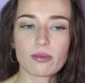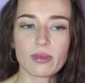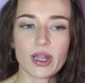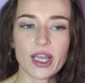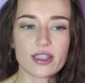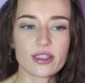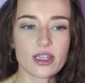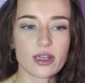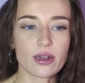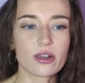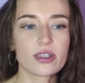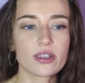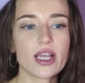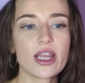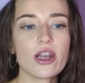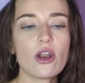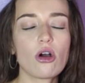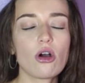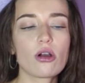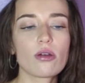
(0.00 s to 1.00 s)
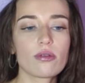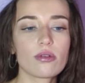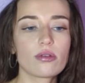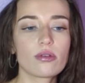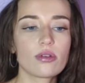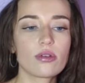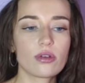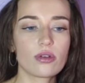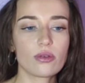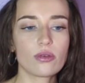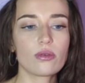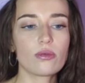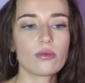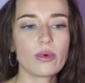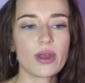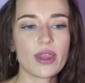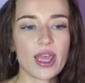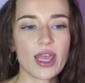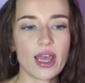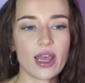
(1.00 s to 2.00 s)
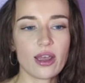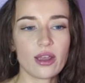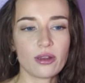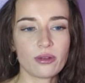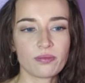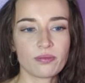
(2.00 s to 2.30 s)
later because they're not, when they're,